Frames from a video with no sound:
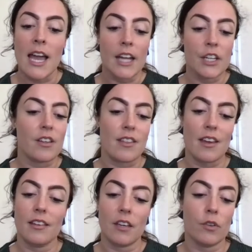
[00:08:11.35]
And you can
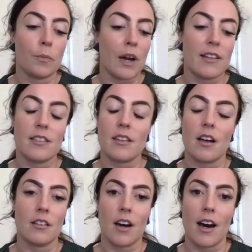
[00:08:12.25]
then give your brand
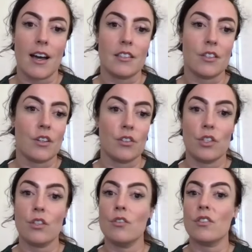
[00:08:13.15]
style guide, you know,
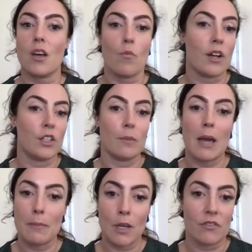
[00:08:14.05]
to someone who
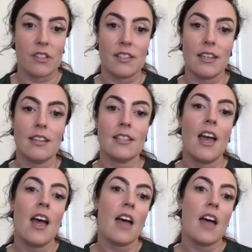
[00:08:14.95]
may be overseas.